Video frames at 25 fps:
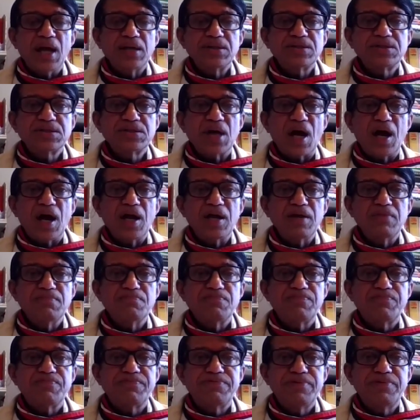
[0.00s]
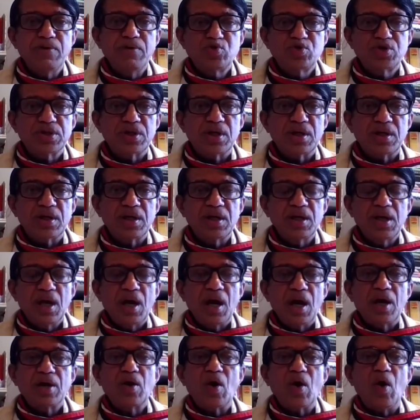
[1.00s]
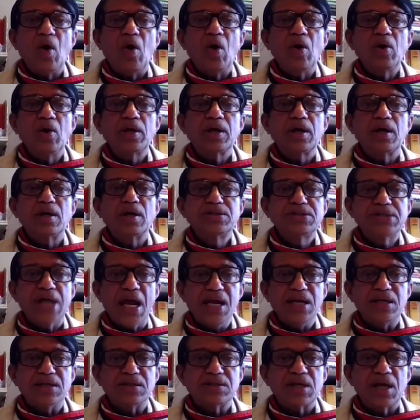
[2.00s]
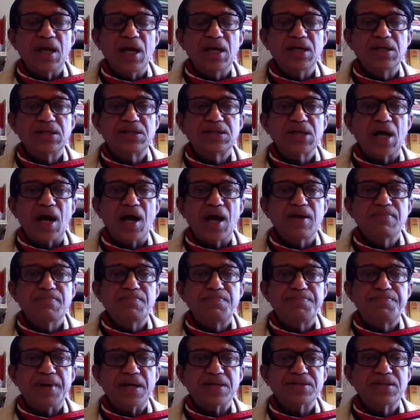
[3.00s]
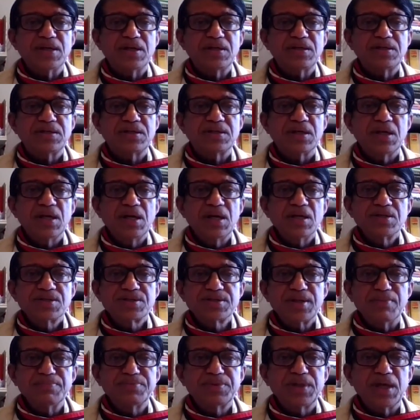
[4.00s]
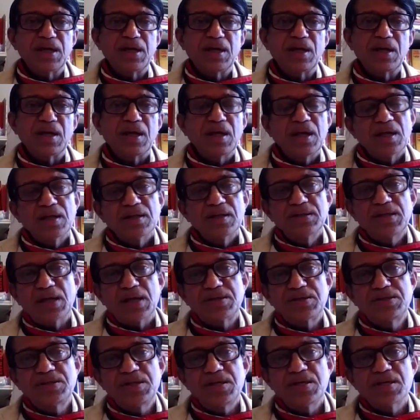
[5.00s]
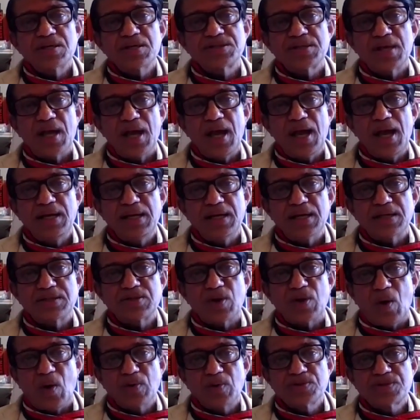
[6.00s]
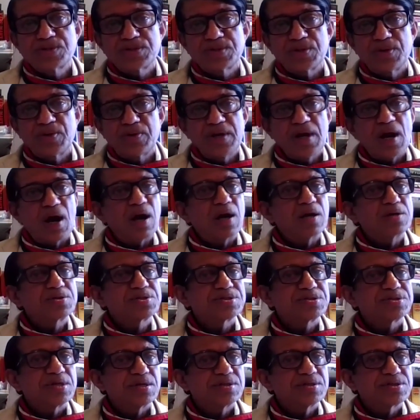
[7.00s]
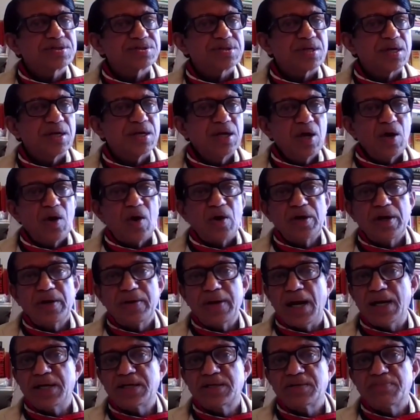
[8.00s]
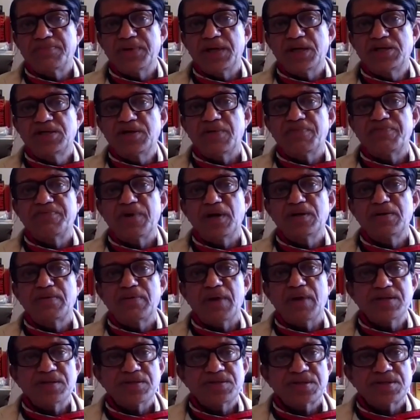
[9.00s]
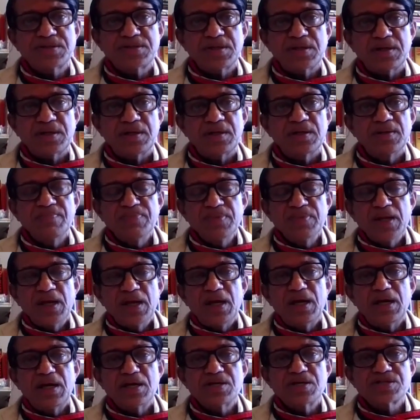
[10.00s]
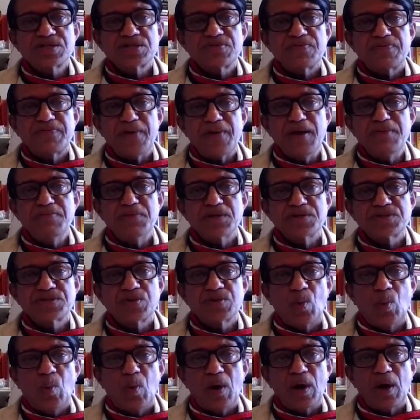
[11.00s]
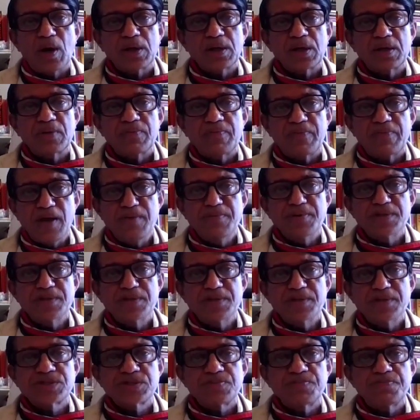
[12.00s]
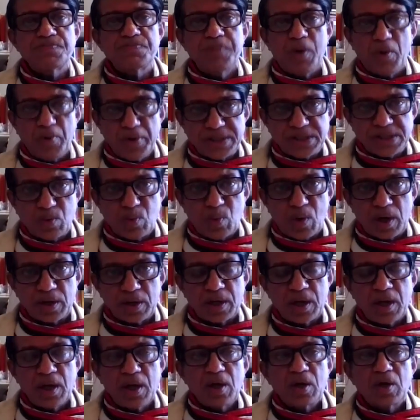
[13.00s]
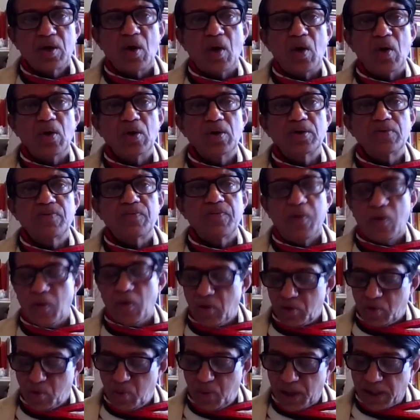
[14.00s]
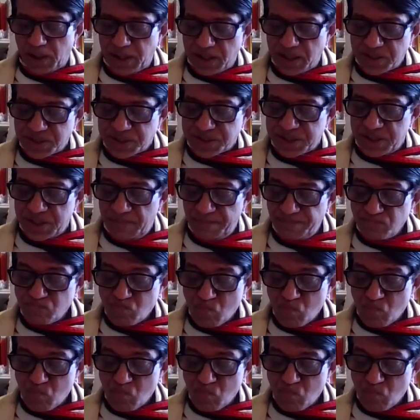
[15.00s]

and time future are all contained in time present, something that T.S. Eliot also rehearses on a relatively different register in his famous work, famous poetic work called Four Quartets.